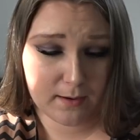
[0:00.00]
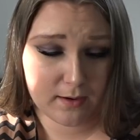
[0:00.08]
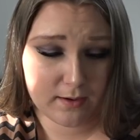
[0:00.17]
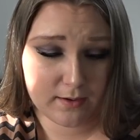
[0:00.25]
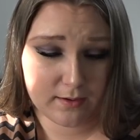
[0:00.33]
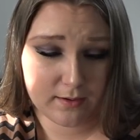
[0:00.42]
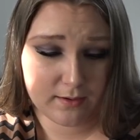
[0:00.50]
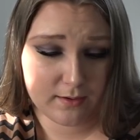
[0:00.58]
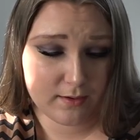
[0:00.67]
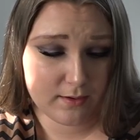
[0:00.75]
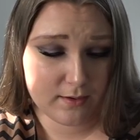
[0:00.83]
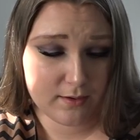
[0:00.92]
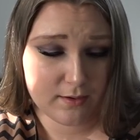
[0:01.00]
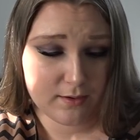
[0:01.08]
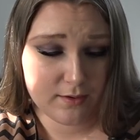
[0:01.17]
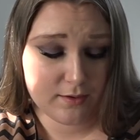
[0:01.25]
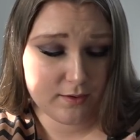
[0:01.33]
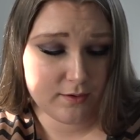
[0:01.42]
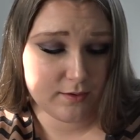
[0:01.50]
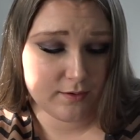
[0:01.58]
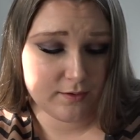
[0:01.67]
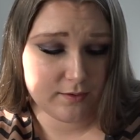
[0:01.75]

[no speech]